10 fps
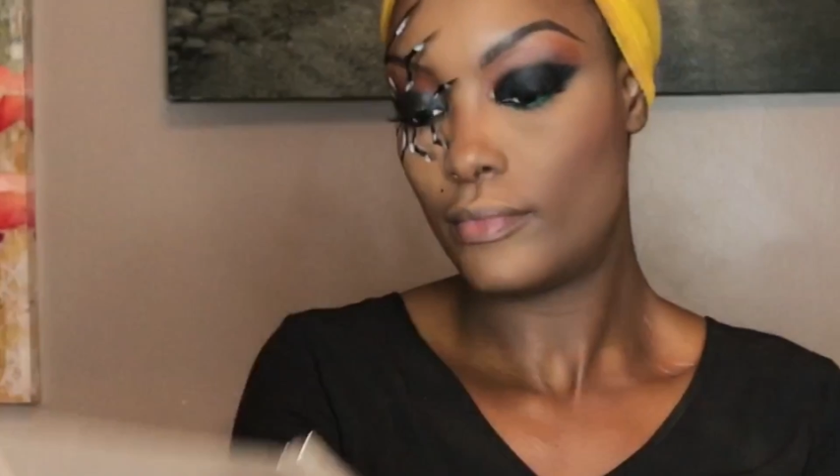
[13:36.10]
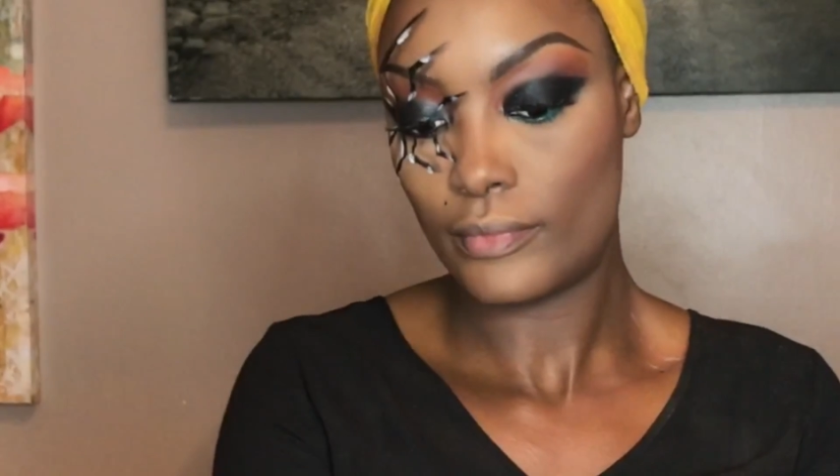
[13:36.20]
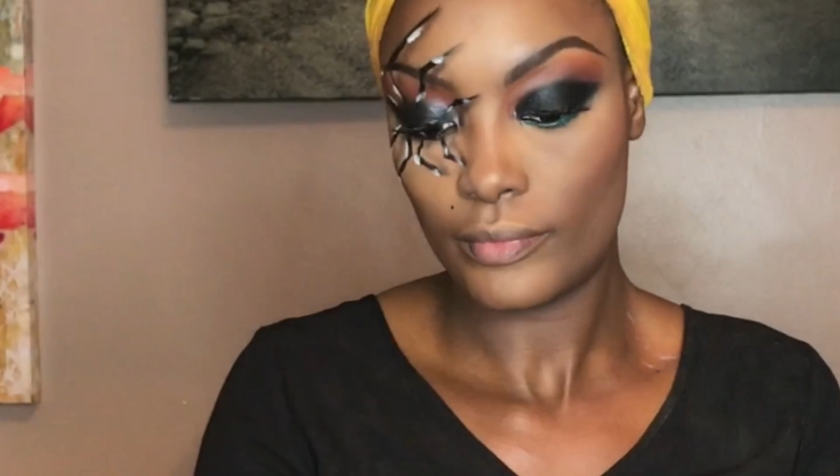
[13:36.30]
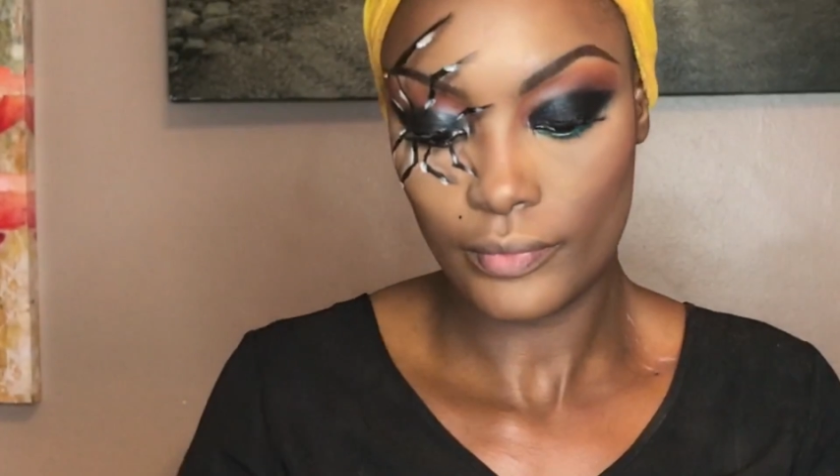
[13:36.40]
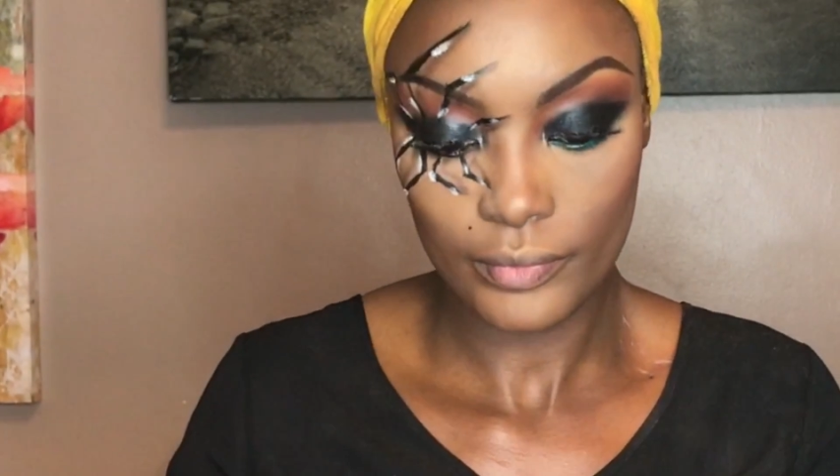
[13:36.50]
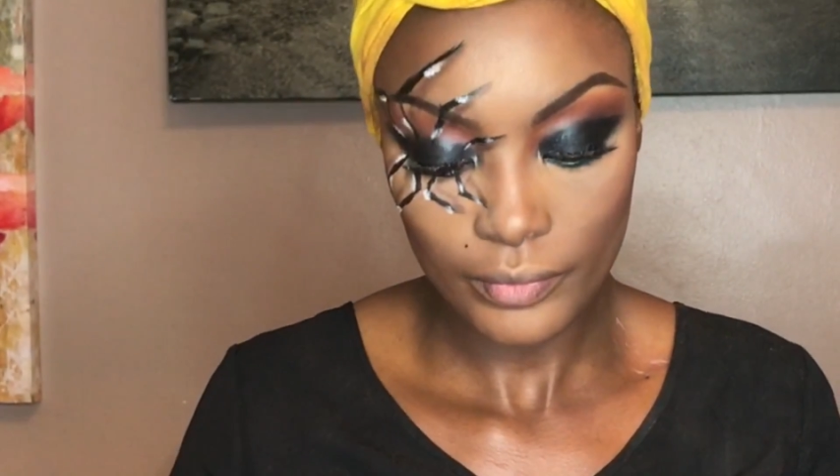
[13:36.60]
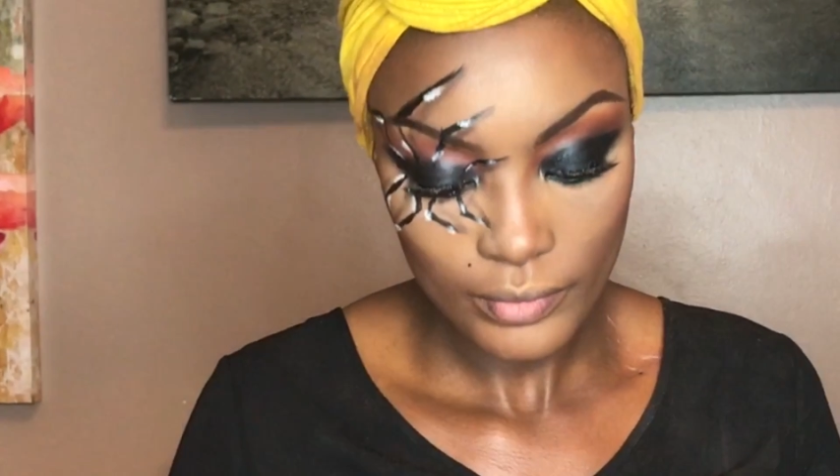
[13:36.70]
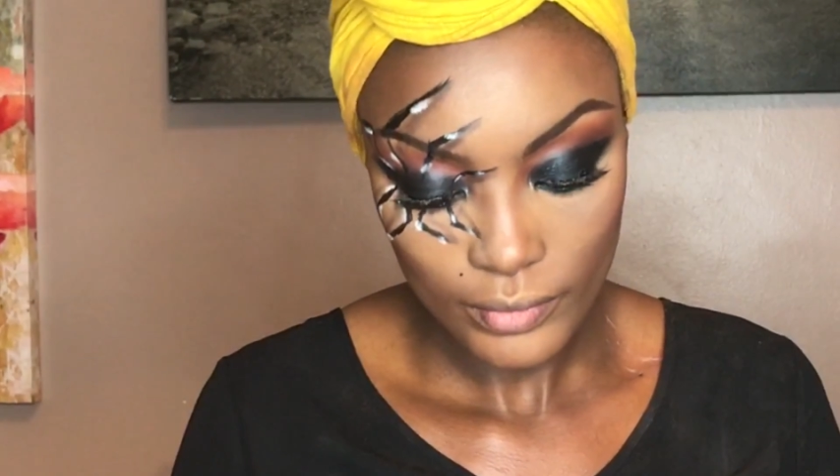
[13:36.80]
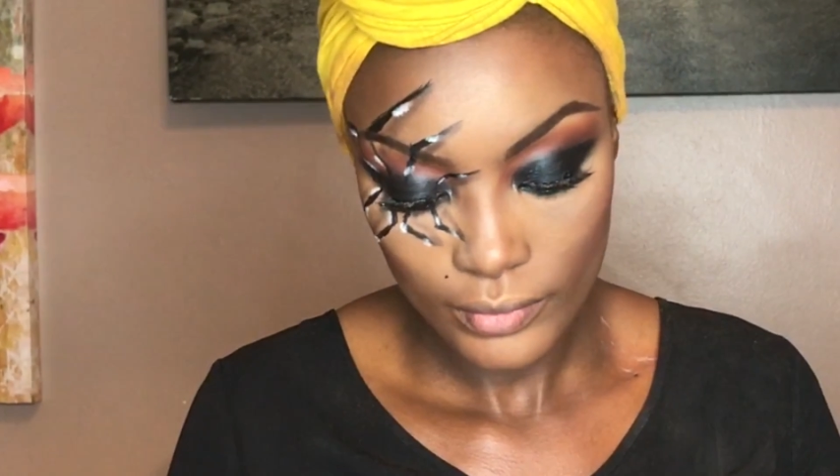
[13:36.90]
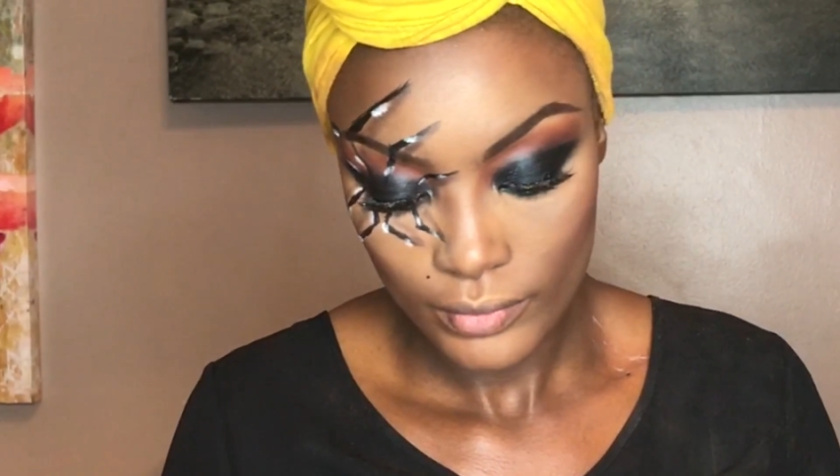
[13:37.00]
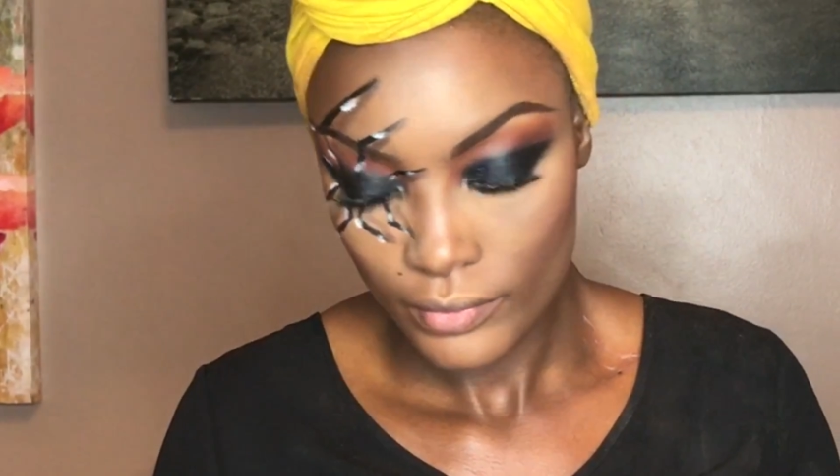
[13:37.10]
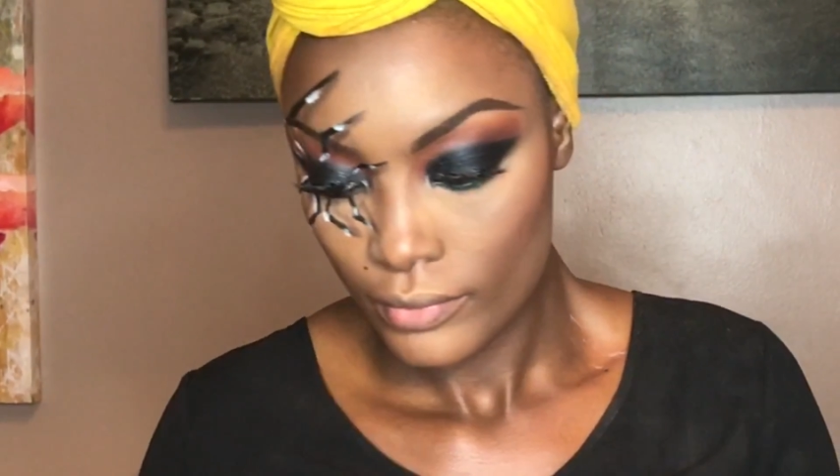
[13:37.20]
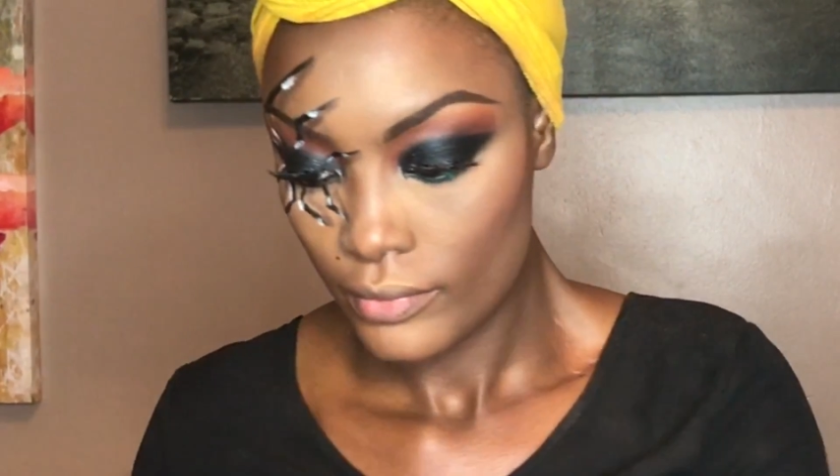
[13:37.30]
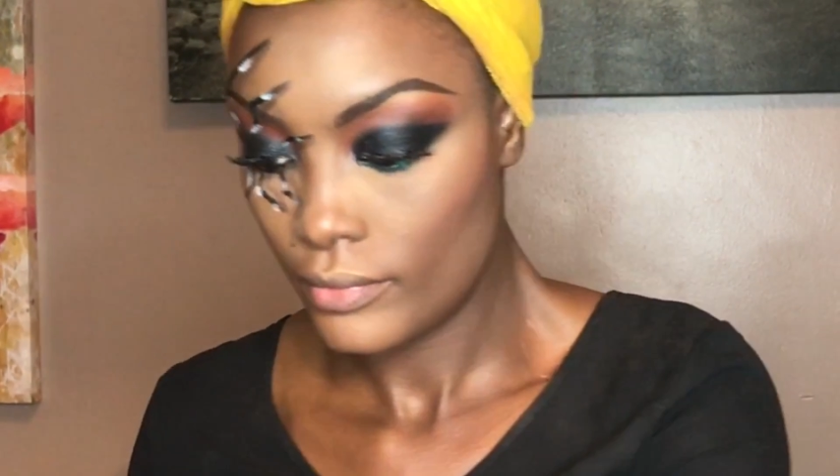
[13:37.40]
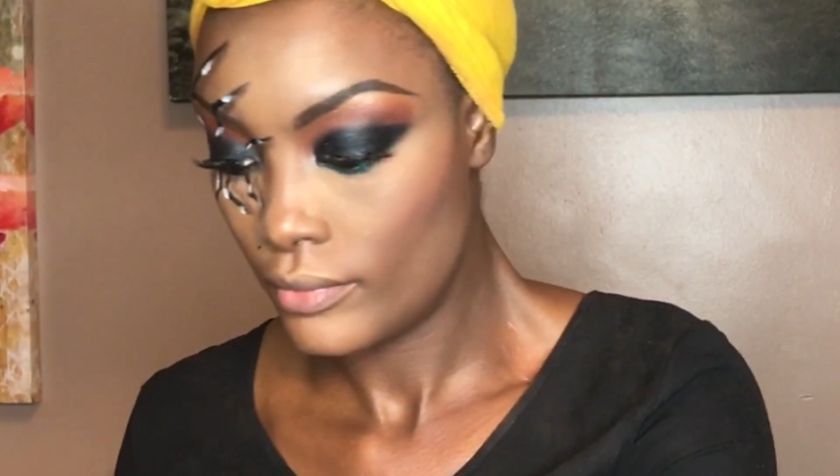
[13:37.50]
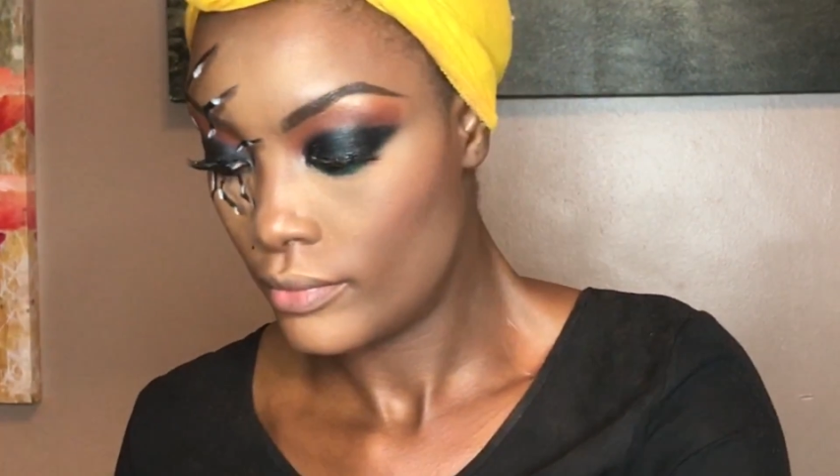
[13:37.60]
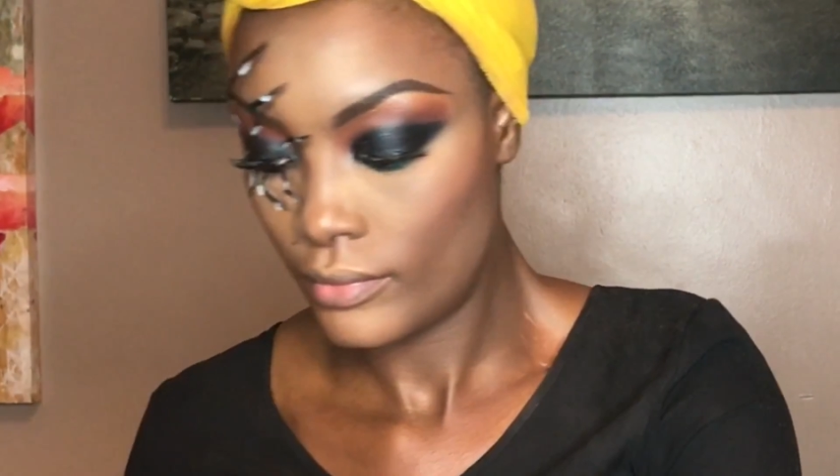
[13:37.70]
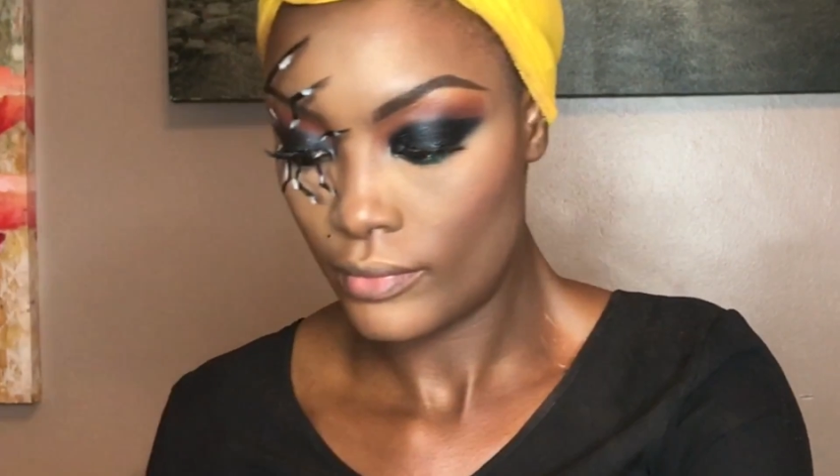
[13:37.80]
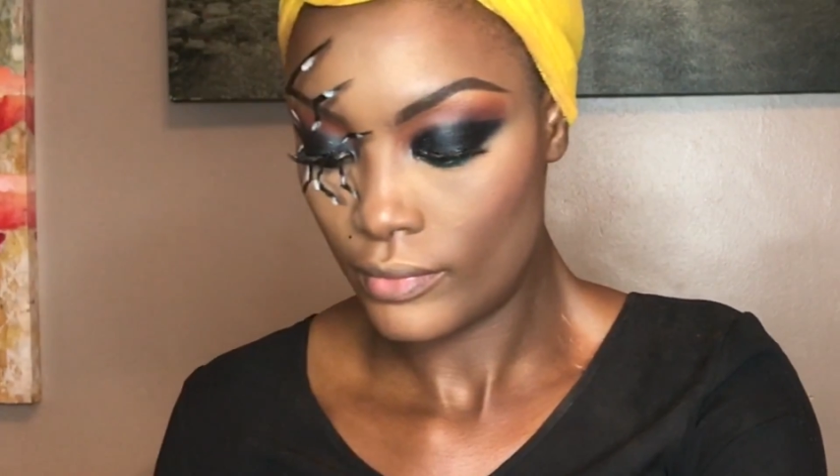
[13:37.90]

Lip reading: lash line, but I don't have that